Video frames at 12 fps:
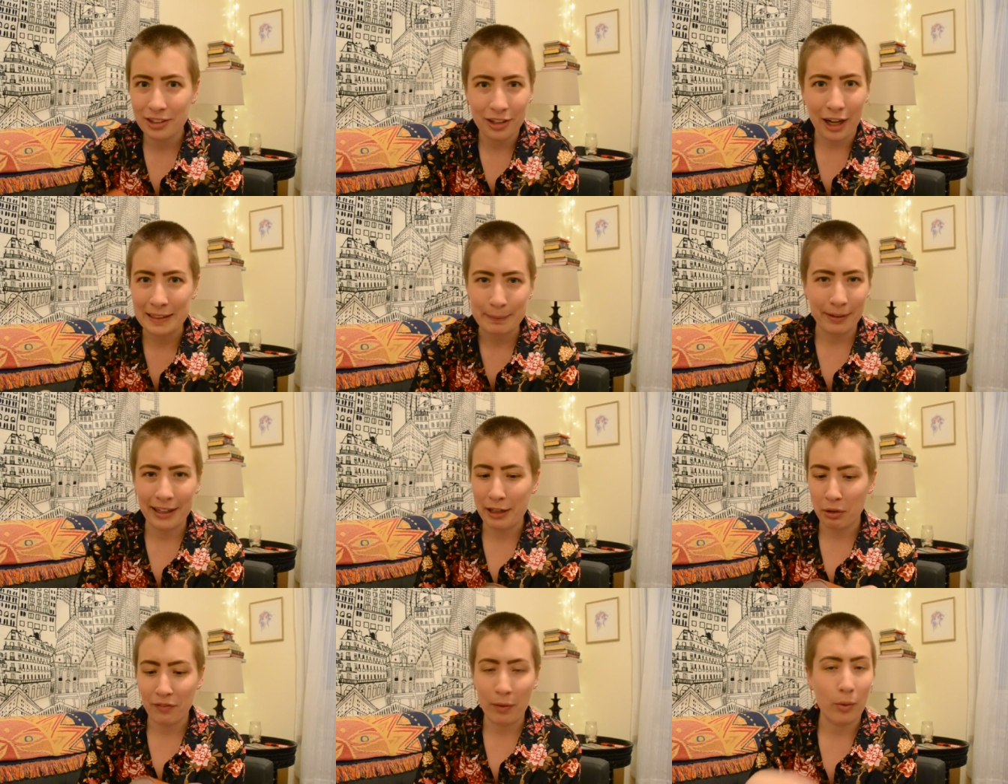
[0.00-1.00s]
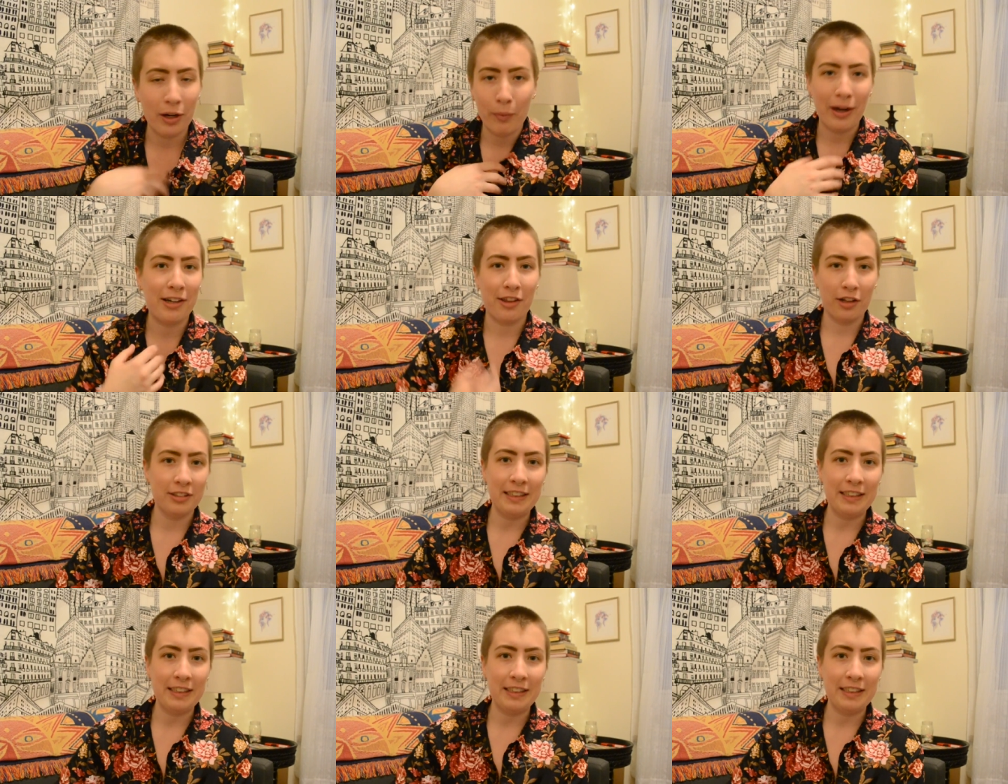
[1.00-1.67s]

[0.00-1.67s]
cosplay, or if I want to wear another